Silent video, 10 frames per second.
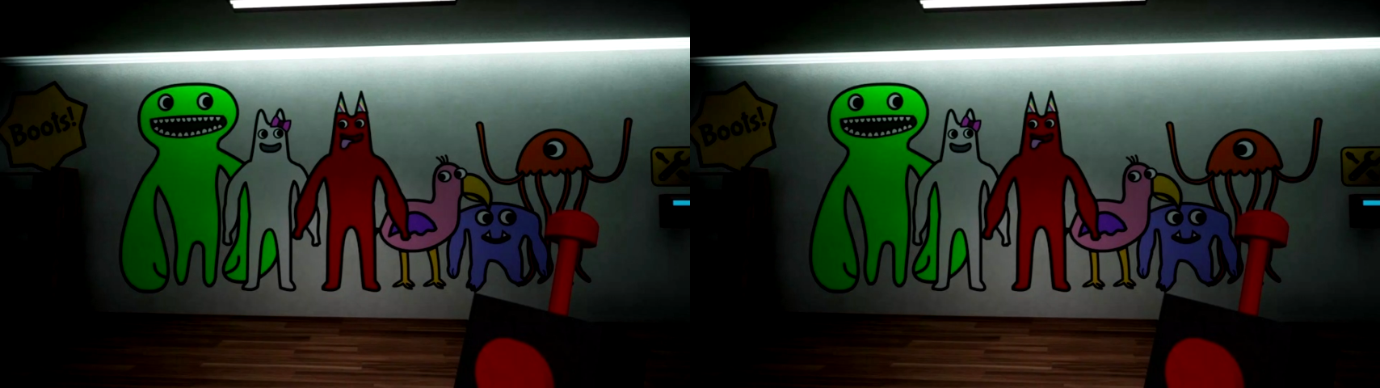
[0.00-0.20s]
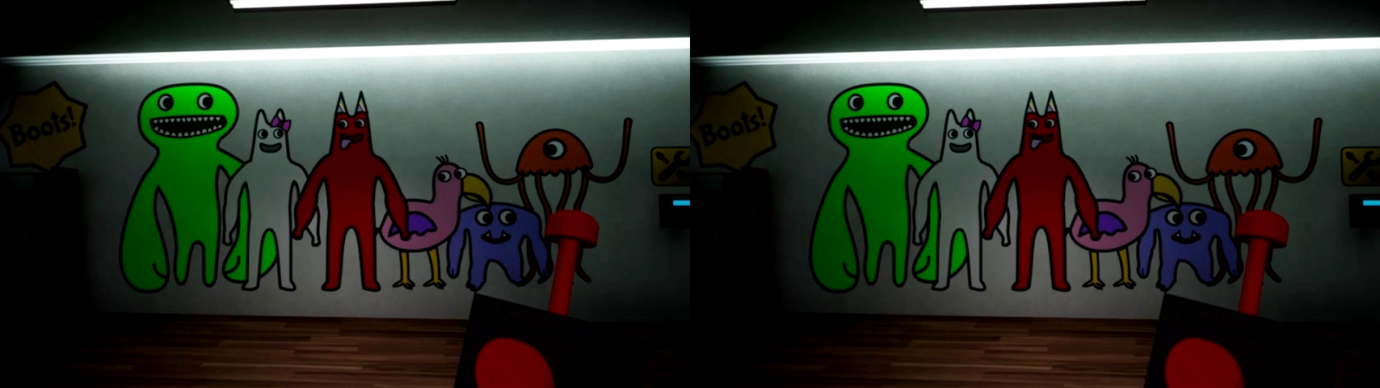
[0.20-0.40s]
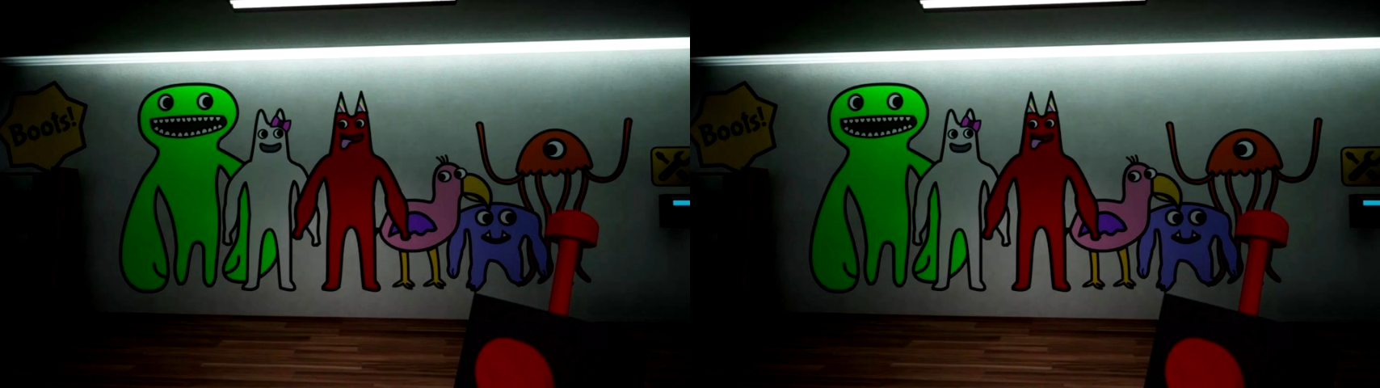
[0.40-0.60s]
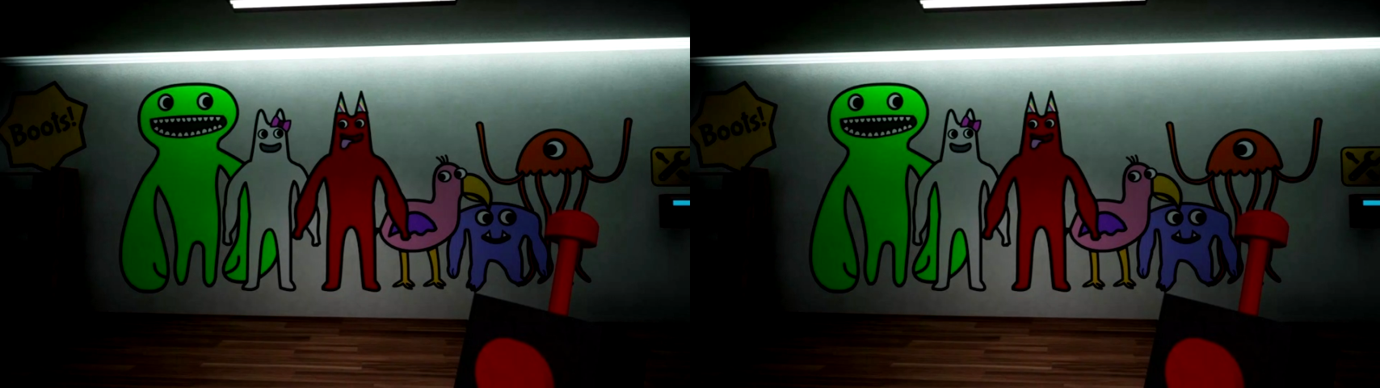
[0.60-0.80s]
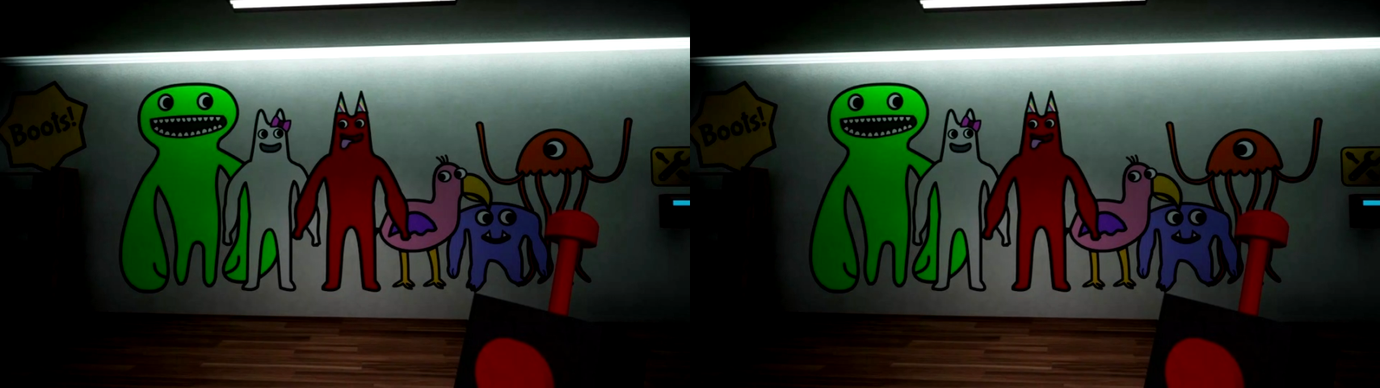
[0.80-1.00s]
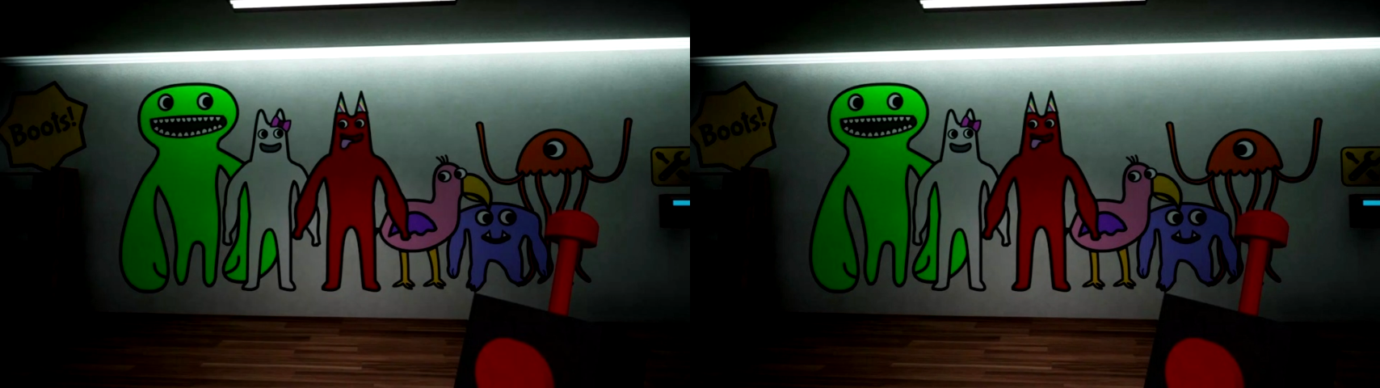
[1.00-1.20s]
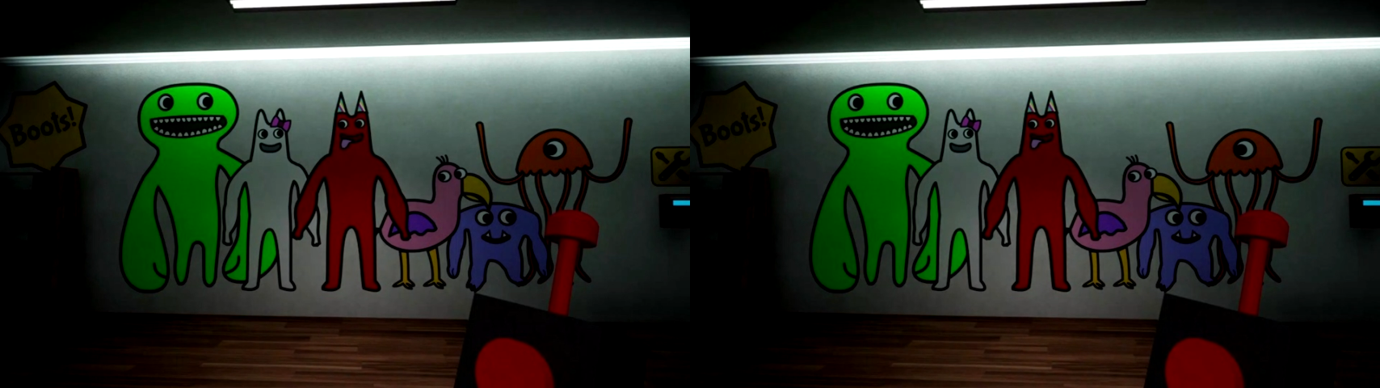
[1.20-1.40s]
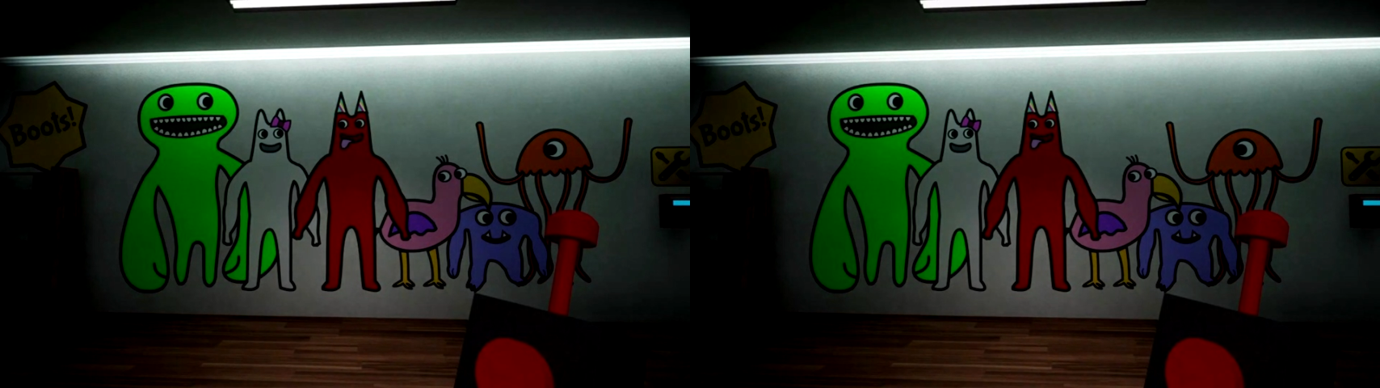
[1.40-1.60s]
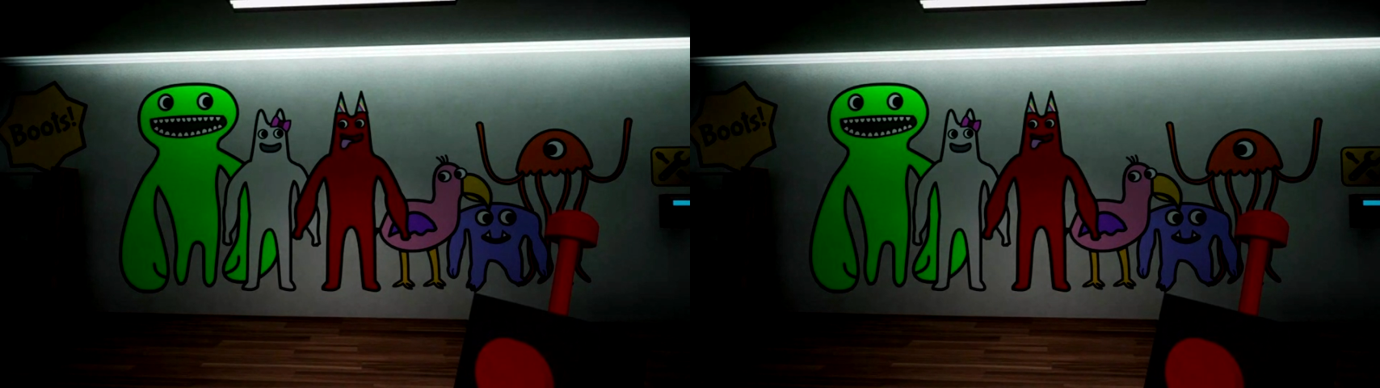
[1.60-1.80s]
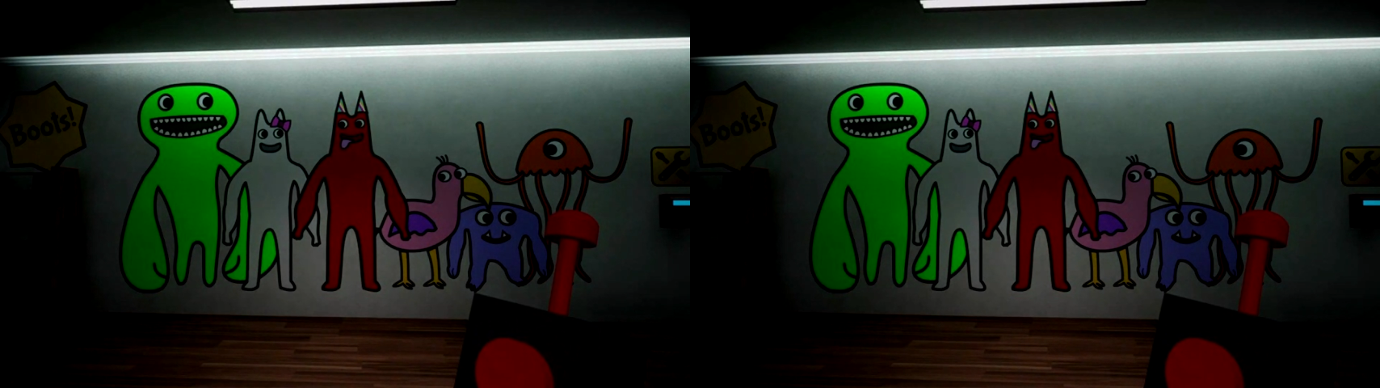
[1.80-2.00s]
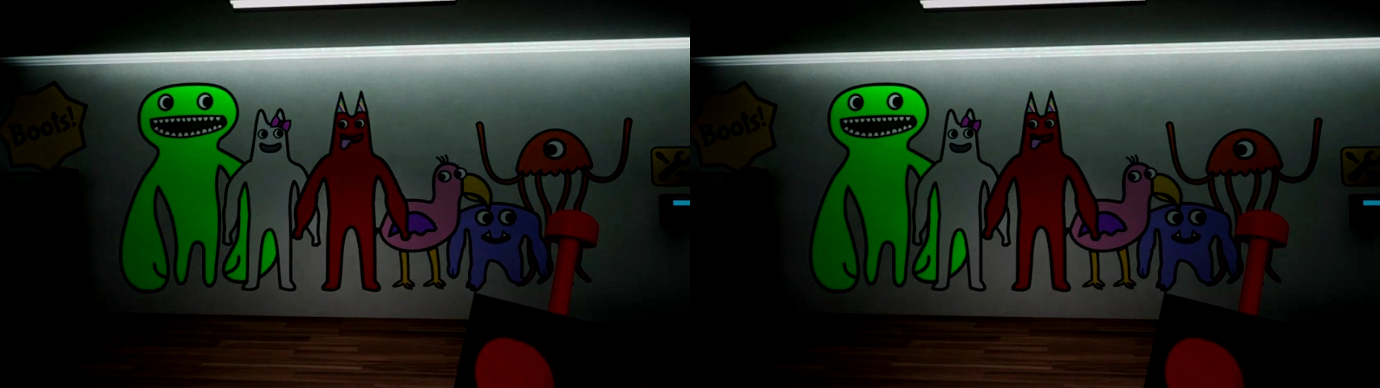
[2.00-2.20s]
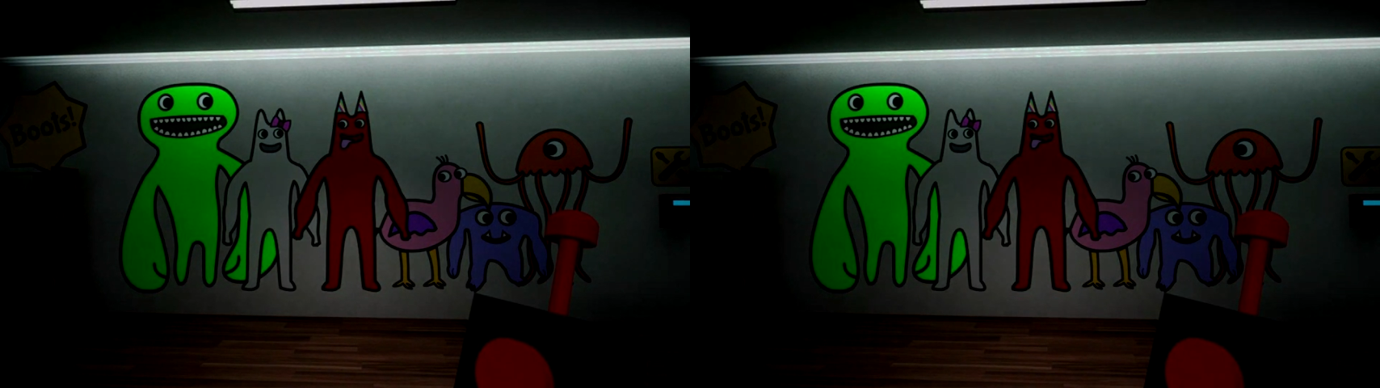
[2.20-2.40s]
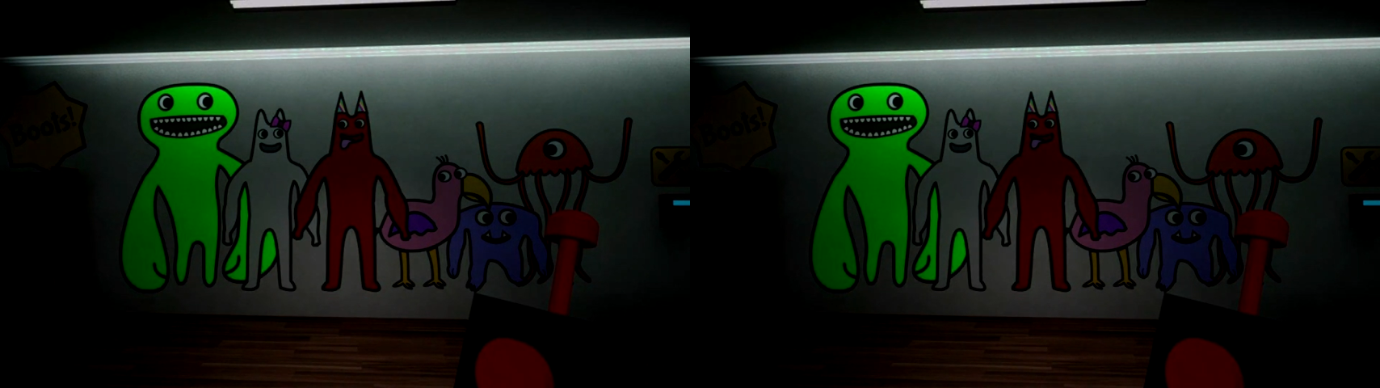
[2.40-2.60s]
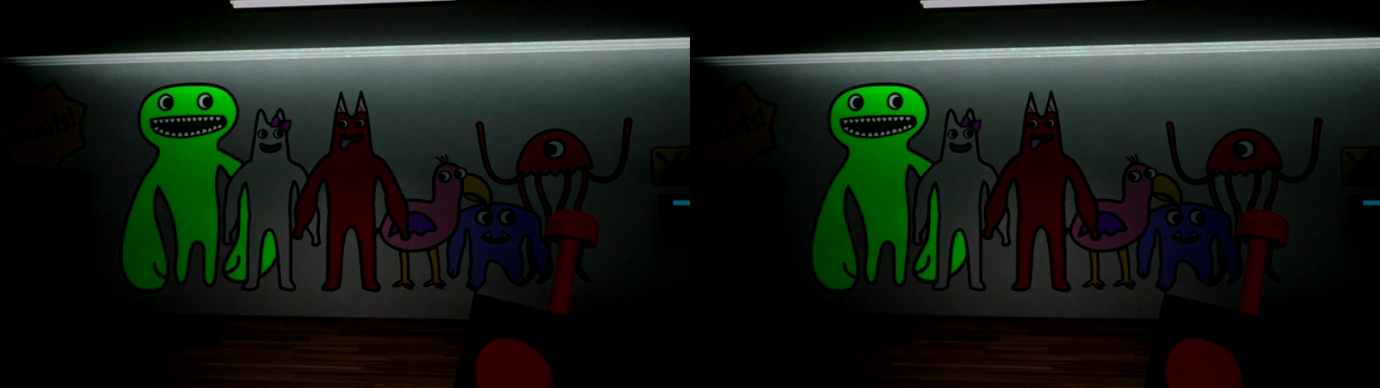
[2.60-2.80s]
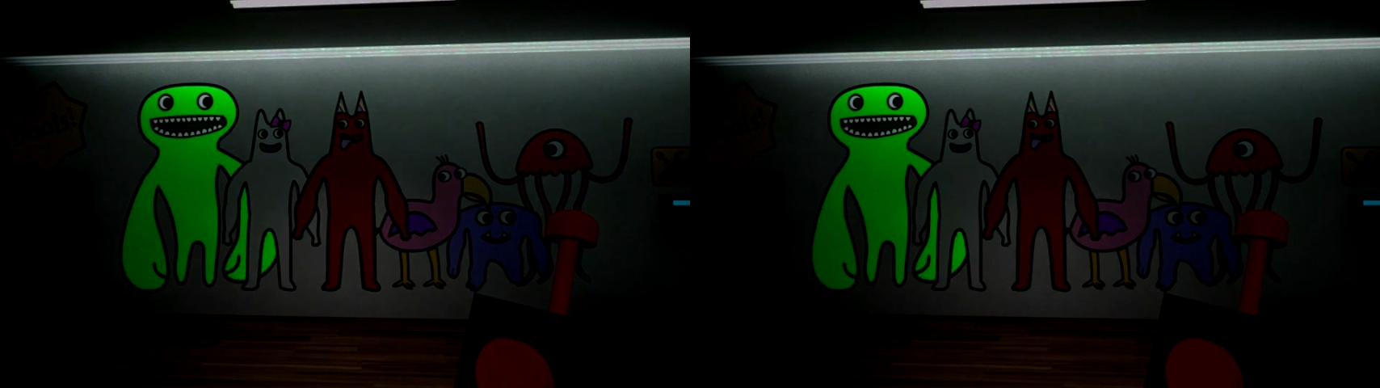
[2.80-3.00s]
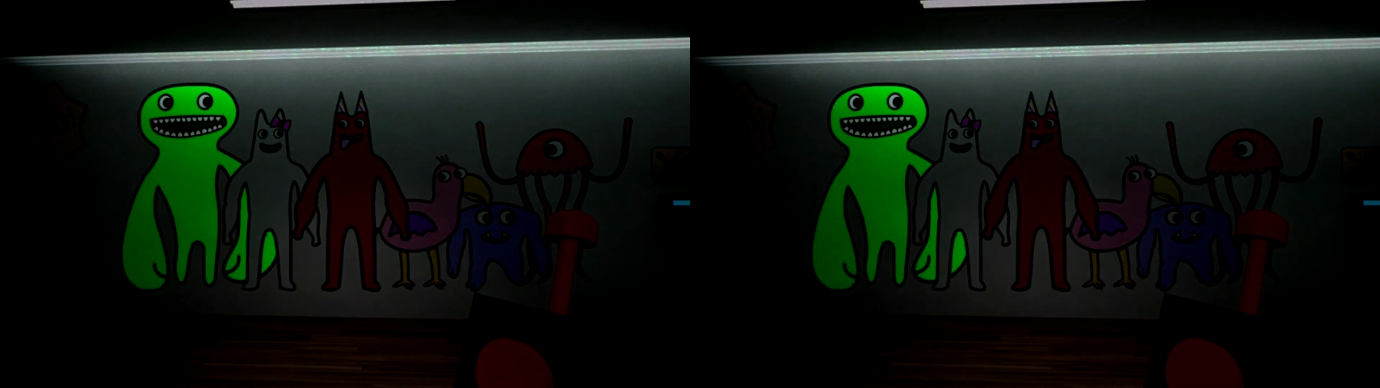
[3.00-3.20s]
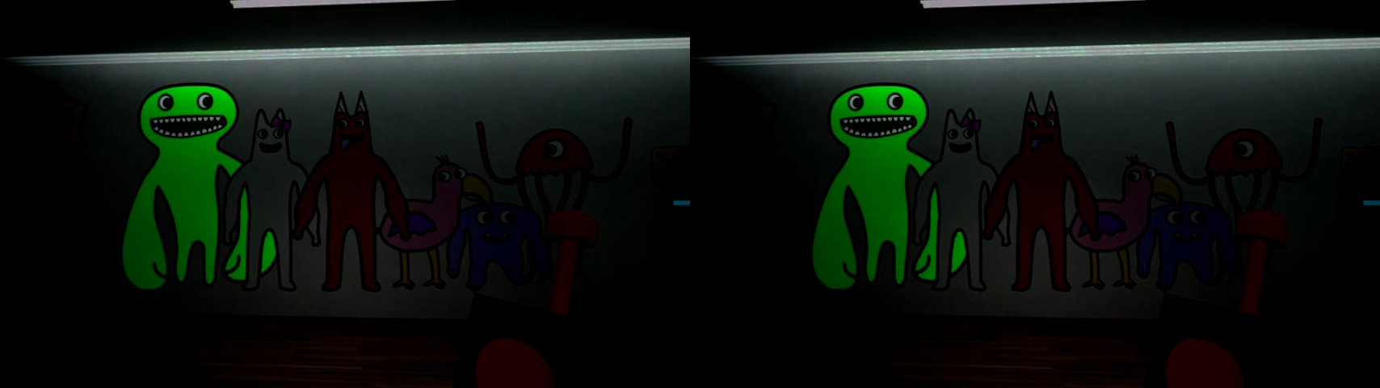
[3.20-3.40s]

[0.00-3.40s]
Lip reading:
Nobody's mouth can be seen.